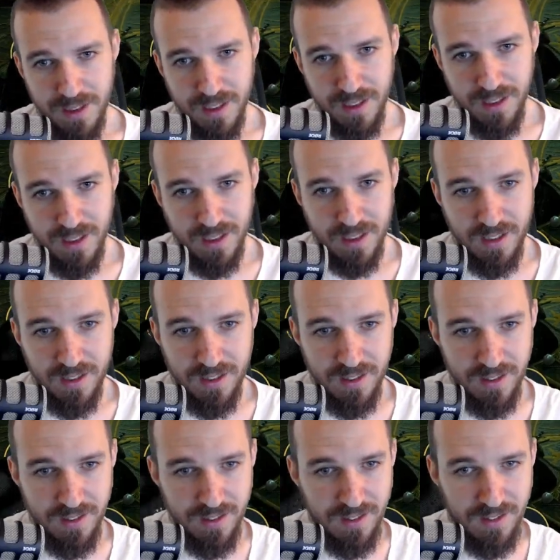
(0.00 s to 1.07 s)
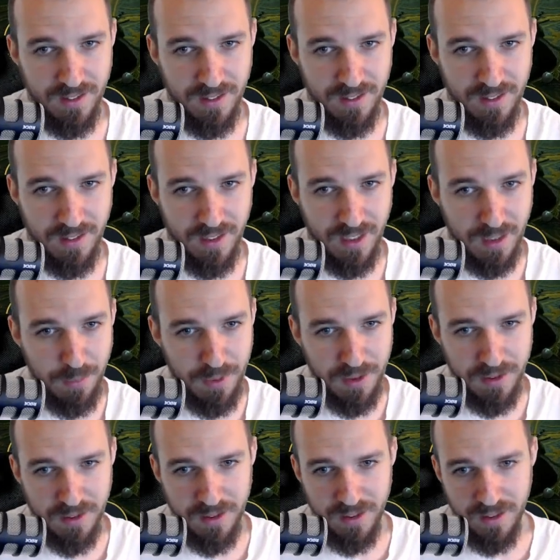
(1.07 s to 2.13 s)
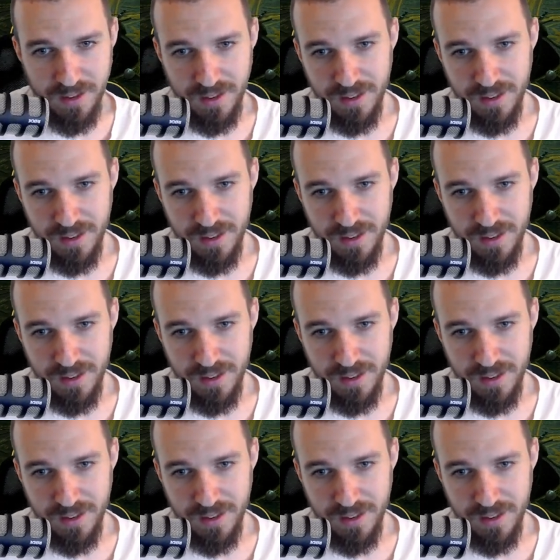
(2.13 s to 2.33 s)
are Arbiter,